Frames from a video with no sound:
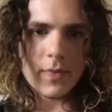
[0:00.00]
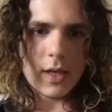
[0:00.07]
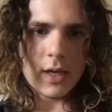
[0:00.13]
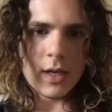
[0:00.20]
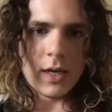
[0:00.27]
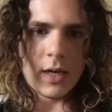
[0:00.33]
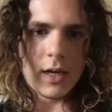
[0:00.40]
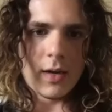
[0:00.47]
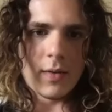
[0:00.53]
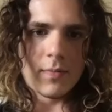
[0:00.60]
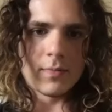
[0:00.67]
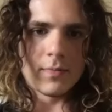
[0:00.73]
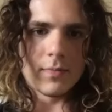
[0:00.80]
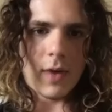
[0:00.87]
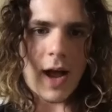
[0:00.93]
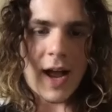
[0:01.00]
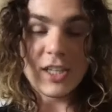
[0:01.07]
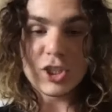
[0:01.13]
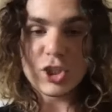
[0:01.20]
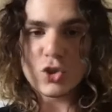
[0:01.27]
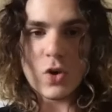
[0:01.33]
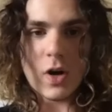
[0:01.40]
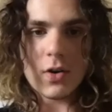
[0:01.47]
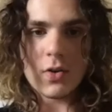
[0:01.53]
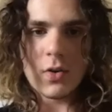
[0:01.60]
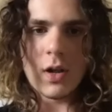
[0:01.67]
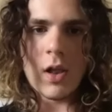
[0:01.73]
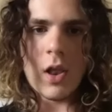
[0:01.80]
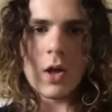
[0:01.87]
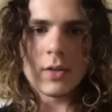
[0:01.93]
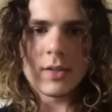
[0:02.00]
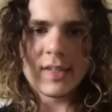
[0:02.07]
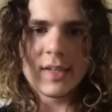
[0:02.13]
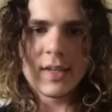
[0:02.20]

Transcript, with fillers: um i struggle a lot